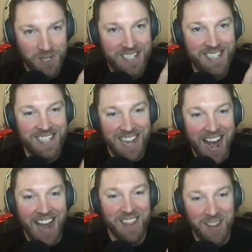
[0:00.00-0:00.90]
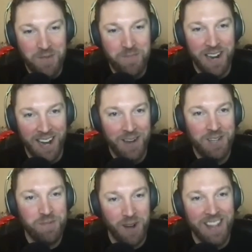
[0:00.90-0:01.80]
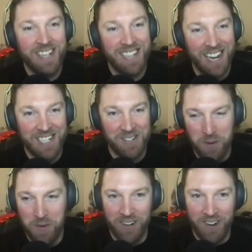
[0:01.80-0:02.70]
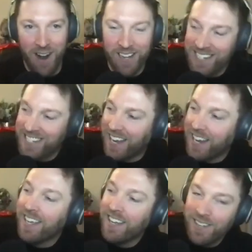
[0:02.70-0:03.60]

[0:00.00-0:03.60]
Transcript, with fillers: sat in the number nine spot in the change room and Graou has to say,